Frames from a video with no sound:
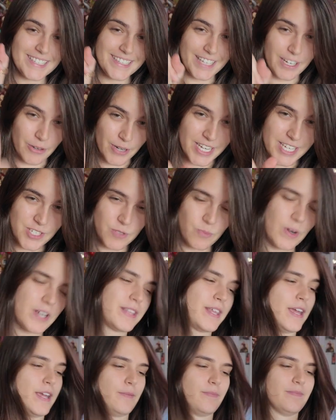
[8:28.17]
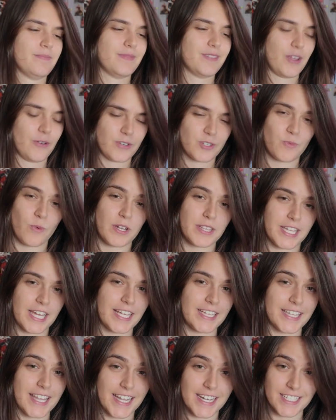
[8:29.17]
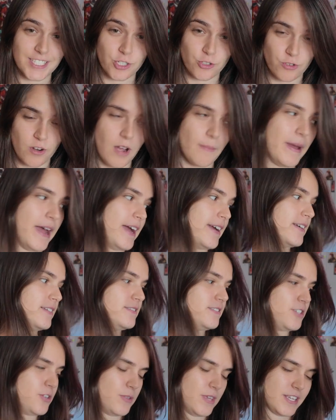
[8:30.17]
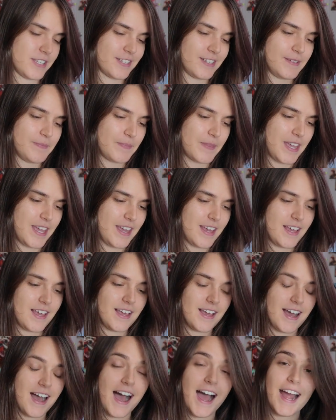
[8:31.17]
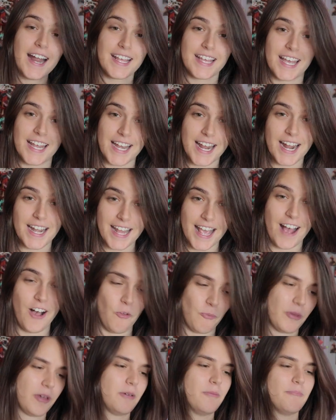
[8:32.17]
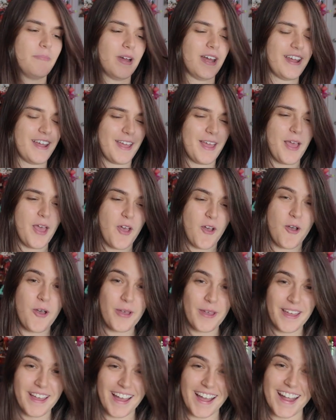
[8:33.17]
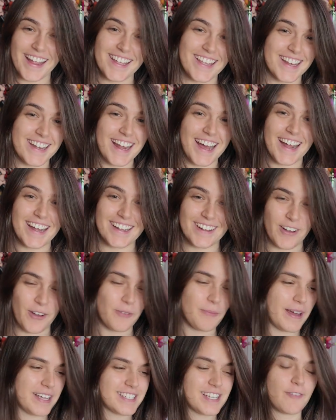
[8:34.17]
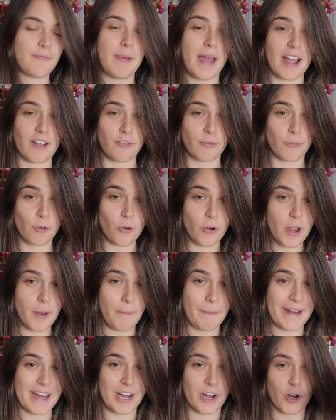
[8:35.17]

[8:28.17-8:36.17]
there is one thing that is a drawback to this. I cannot help, but I cannot hold myself back from going,